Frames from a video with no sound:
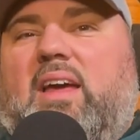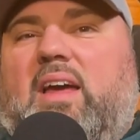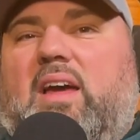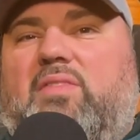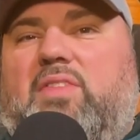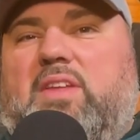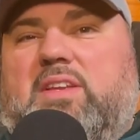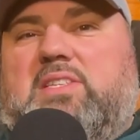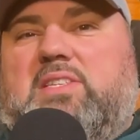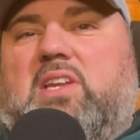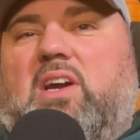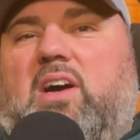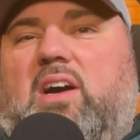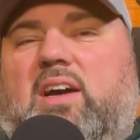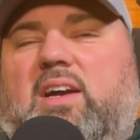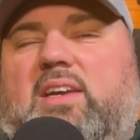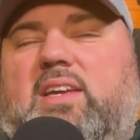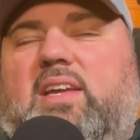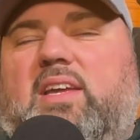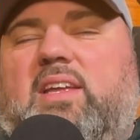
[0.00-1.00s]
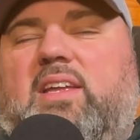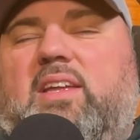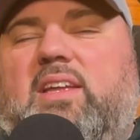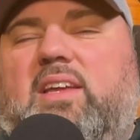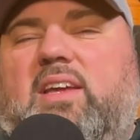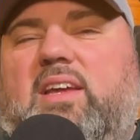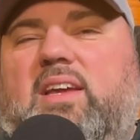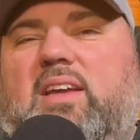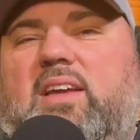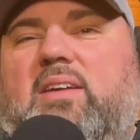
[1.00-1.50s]
of this talk.
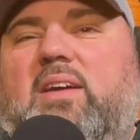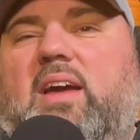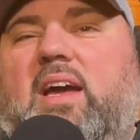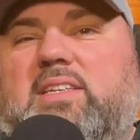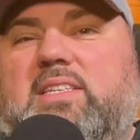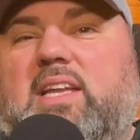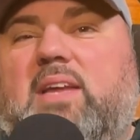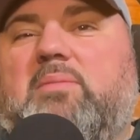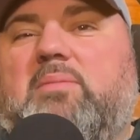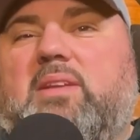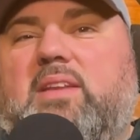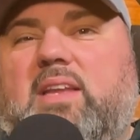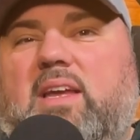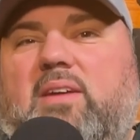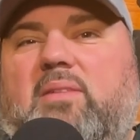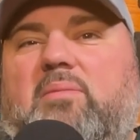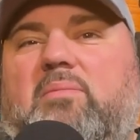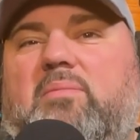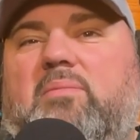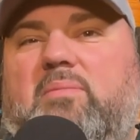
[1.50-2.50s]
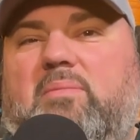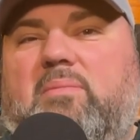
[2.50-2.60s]
I tamed it down.